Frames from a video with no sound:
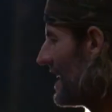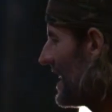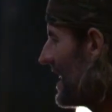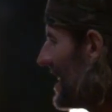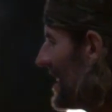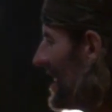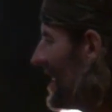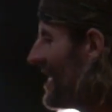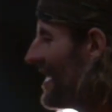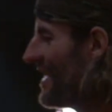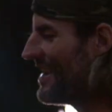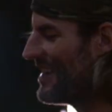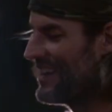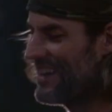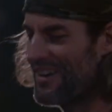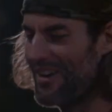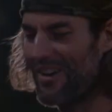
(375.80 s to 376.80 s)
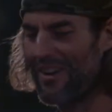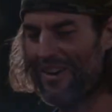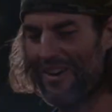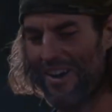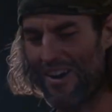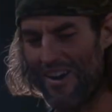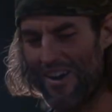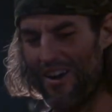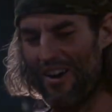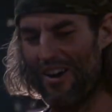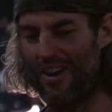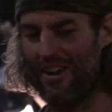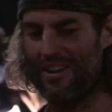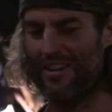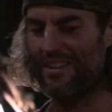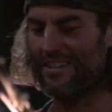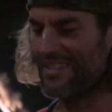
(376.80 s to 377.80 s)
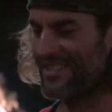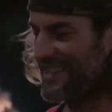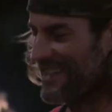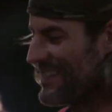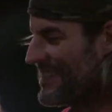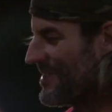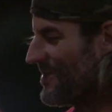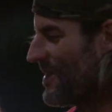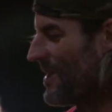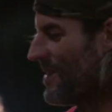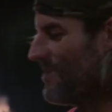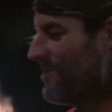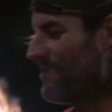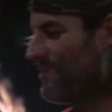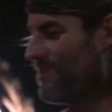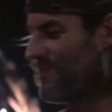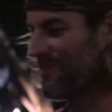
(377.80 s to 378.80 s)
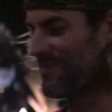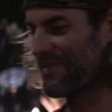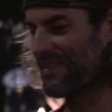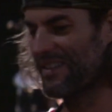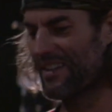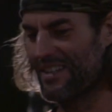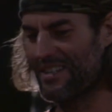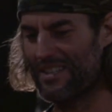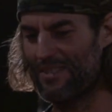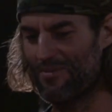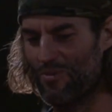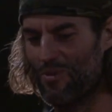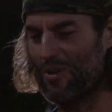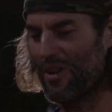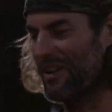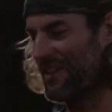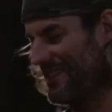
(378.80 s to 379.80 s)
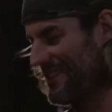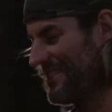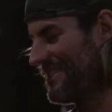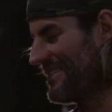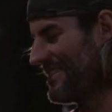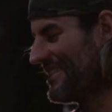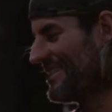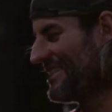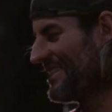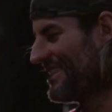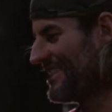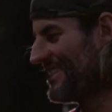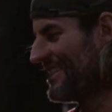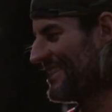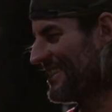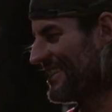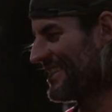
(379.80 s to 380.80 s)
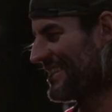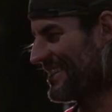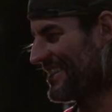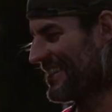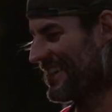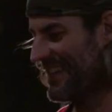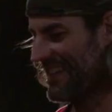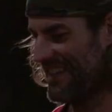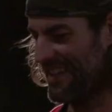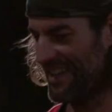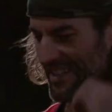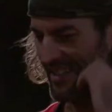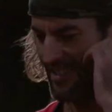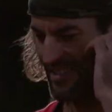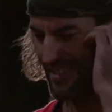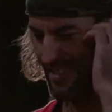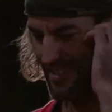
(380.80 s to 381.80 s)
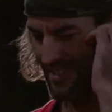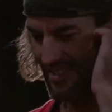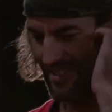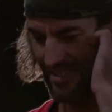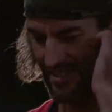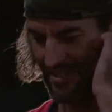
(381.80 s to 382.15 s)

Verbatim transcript: noise? No, no, no. I said to, I said water. Oh. As it turns